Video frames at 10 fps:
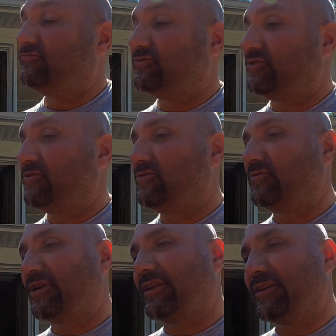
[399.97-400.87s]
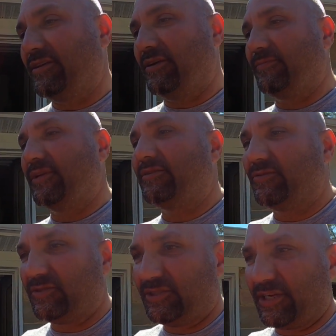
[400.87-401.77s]
So gotta update
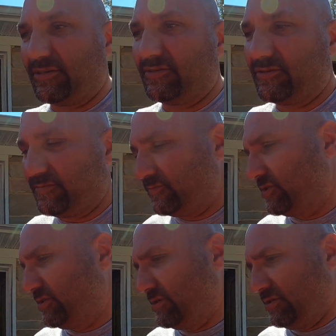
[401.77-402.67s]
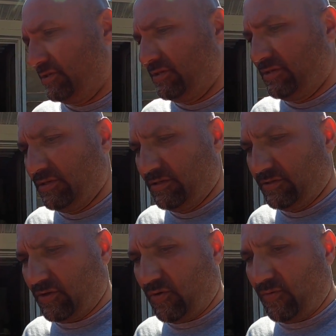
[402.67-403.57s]
those injectors.
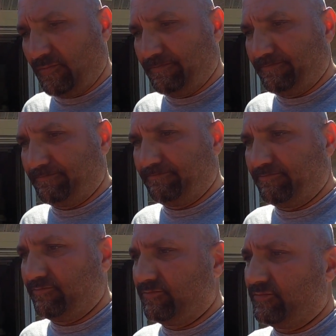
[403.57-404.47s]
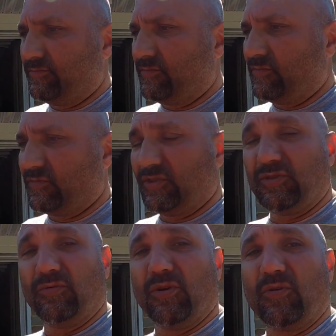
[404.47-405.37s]
So
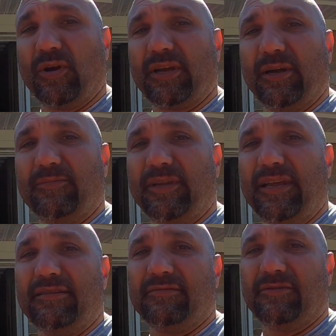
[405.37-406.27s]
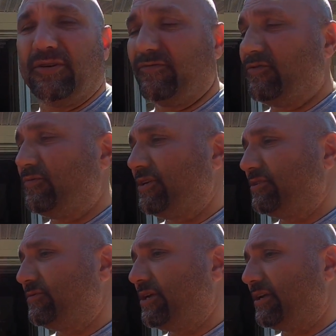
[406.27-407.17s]
just a real quick update on a few
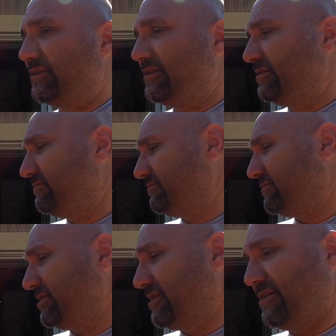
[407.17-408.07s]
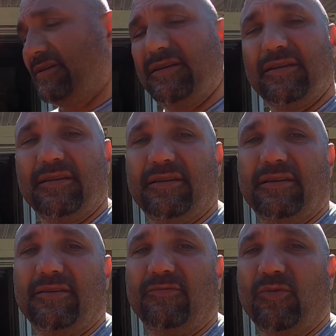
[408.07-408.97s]
things we got done,
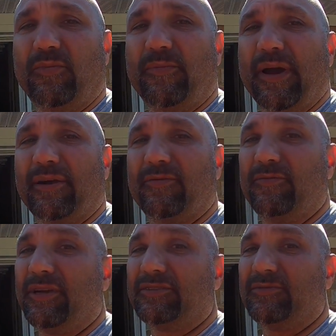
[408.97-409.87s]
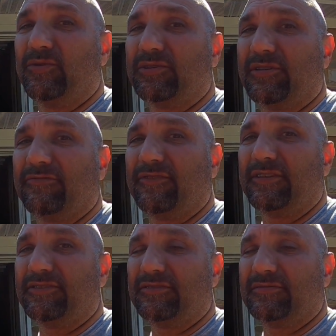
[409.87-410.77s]
and we'll be back when we got some more stuff
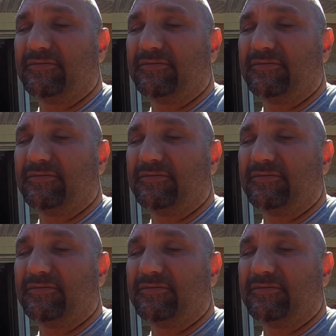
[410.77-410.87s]
finished.